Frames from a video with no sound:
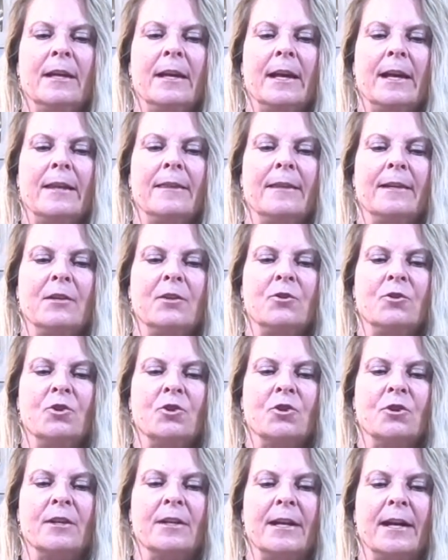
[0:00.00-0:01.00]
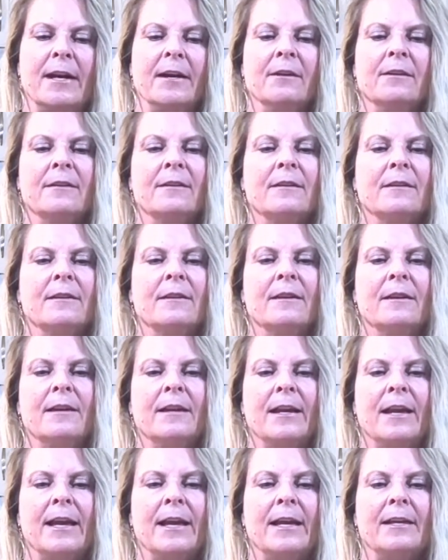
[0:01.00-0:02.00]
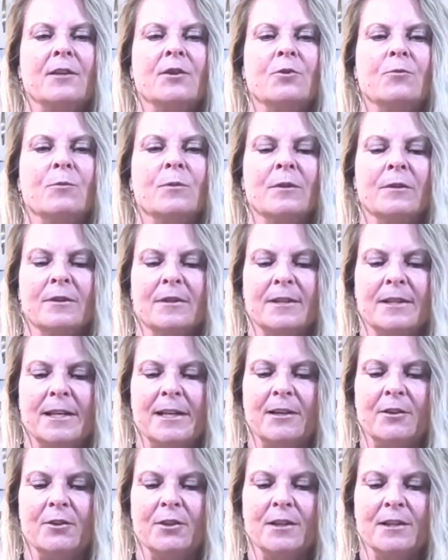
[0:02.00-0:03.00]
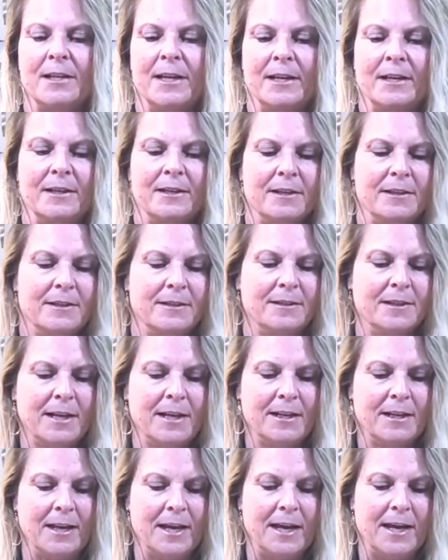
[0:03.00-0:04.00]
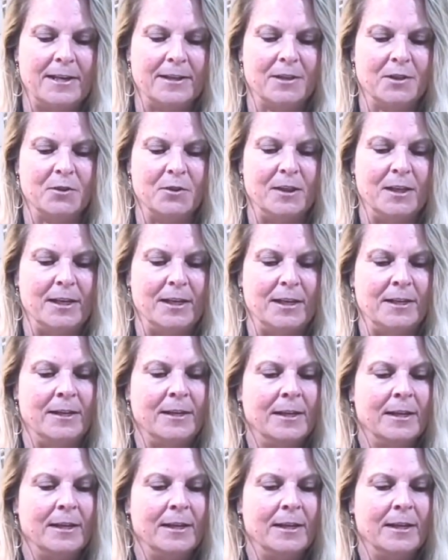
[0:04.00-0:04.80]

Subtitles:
And then you turn it out and you will see it looks like a sandcastle then.